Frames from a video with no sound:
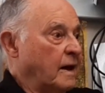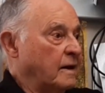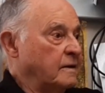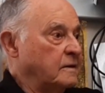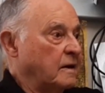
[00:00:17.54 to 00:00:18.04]

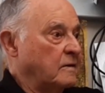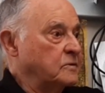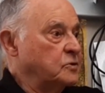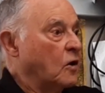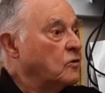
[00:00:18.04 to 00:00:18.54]
And uh,
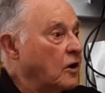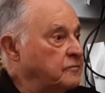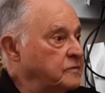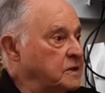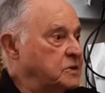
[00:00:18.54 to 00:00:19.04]
Jean
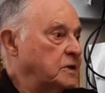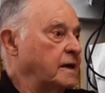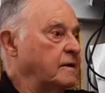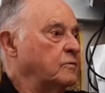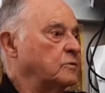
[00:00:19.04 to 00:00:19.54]
Claude
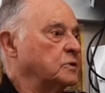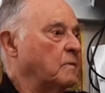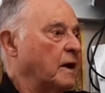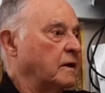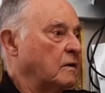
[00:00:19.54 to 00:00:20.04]
Risset, who was
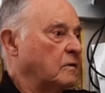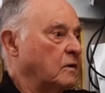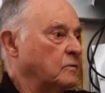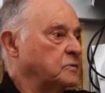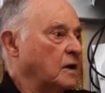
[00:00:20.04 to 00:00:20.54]
my
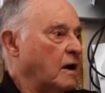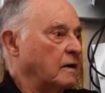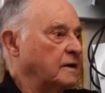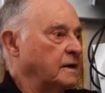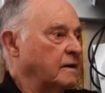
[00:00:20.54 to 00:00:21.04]
close
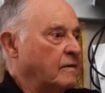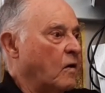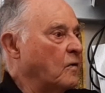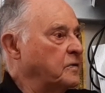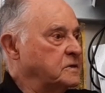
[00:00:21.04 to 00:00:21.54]
colleague
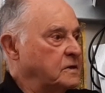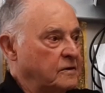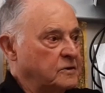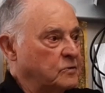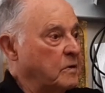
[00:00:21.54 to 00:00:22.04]
all these years,